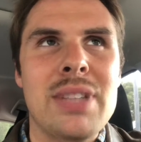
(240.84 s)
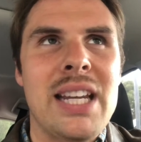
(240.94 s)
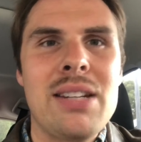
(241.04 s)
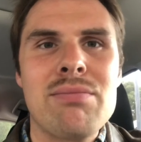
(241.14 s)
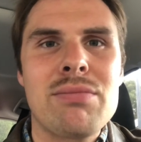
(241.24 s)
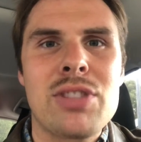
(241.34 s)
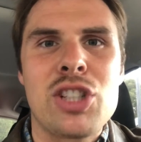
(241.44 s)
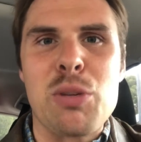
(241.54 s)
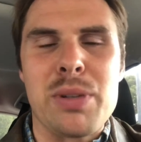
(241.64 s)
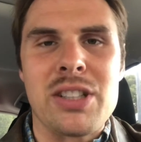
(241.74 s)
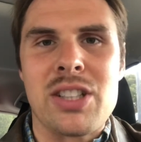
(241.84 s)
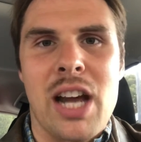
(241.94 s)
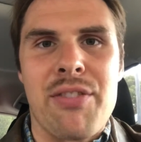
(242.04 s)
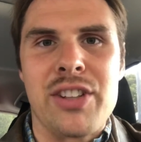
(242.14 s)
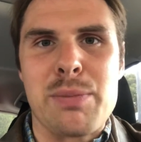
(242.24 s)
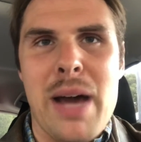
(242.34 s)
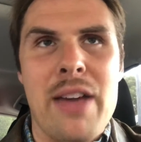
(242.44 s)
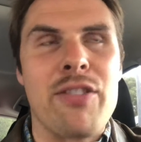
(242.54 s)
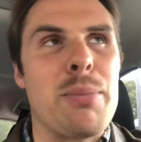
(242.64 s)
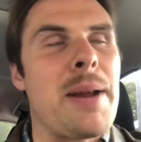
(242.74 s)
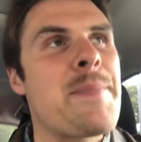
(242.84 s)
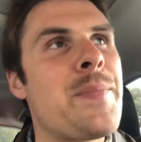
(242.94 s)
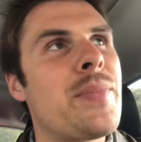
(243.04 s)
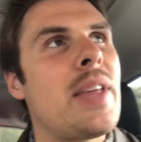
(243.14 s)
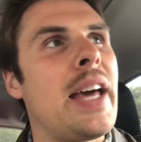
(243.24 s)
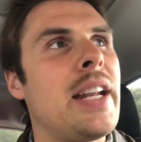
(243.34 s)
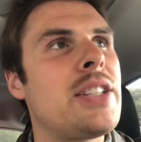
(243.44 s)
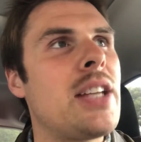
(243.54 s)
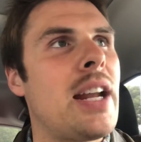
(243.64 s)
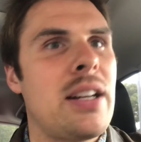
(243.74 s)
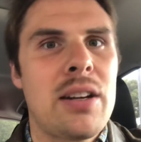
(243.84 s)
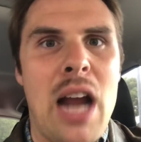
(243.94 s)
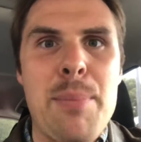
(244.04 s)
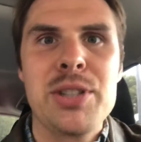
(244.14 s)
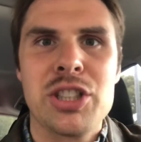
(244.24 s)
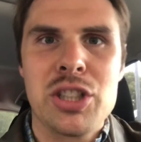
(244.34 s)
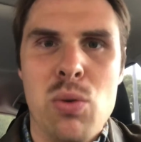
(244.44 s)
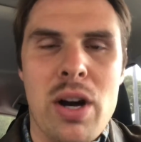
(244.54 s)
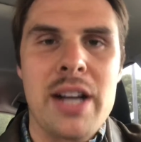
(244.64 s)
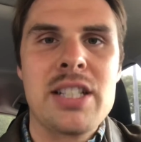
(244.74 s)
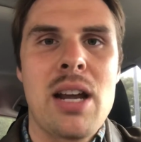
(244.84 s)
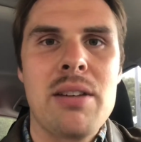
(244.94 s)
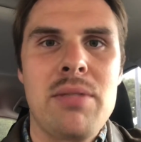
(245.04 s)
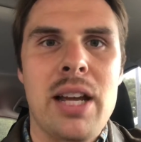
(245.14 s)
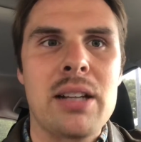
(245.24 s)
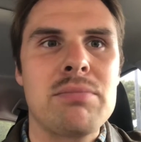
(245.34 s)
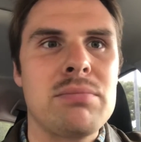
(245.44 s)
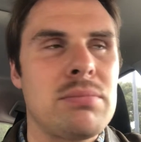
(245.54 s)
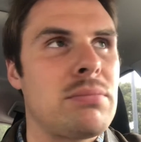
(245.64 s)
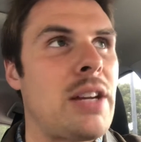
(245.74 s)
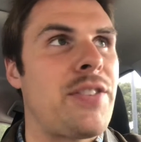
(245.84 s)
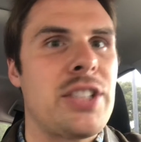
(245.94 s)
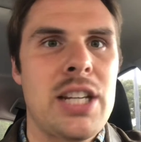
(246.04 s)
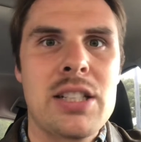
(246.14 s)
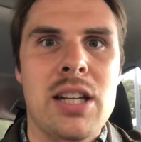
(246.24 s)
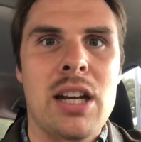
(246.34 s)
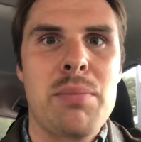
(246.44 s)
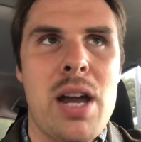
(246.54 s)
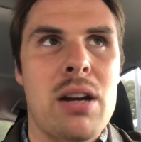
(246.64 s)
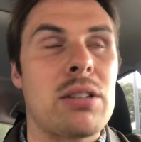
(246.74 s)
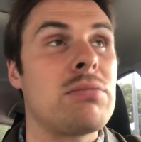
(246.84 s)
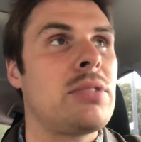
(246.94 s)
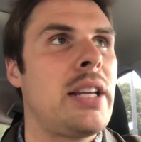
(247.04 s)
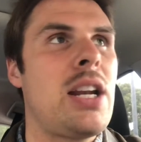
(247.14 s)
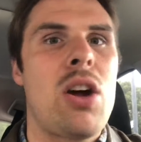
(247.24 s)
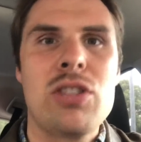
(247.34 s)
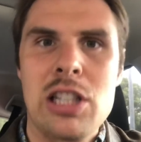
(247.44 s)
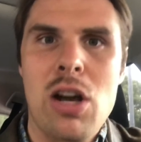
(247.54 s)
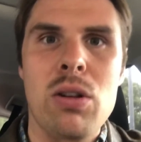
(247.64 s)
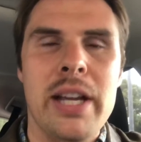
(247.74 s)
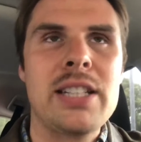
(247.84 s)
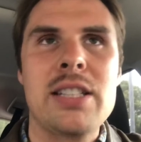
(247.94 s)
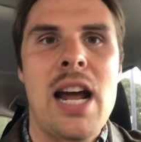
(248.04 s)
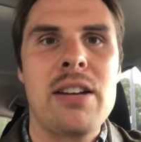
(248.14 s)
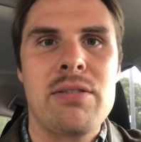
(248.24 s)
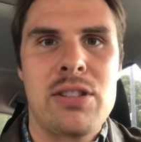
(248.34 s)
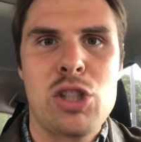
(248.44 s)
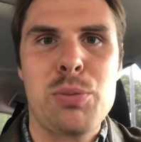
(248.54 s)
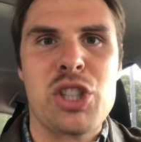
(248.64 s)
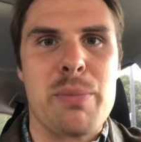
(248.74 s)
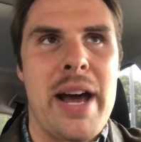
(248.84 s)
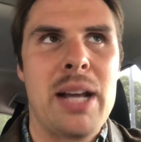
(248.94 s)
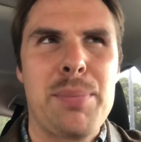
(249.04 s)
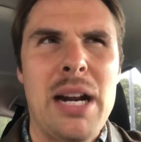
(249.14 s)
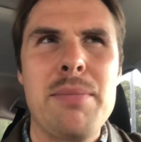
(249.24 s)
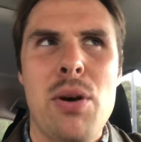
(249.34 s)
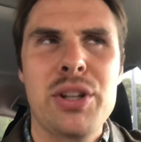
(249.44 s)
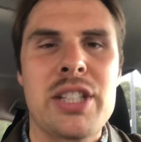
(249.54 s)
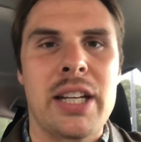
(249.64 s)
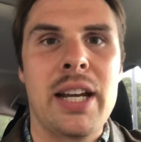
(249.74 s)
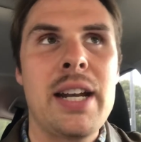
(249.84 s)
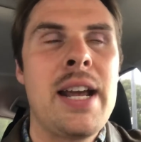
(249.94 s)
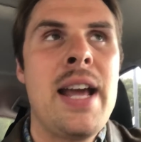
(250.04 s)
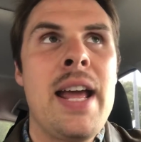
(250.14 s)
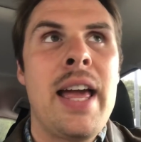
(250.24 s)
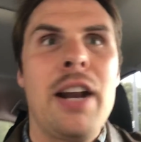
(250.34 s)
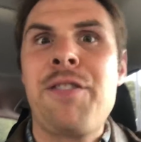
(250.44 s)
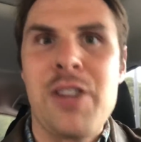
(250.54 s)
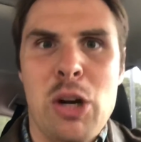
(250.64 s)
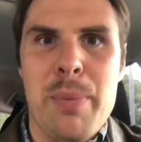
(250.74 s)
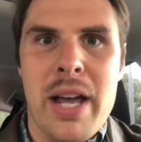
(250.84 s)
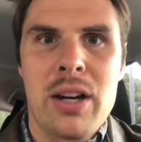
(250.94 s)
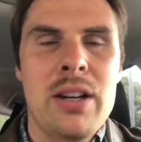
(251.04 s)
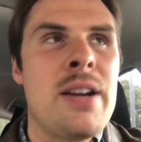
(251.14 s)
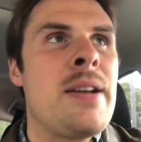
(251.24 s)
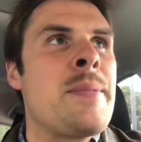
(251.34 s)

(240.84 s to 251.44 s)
eat stupid stuff that's bad for me. And it's, and composition wise, like, my physique's getting better, you know, slowly. It's not super dramatic, but I'm noticing it and I feel better,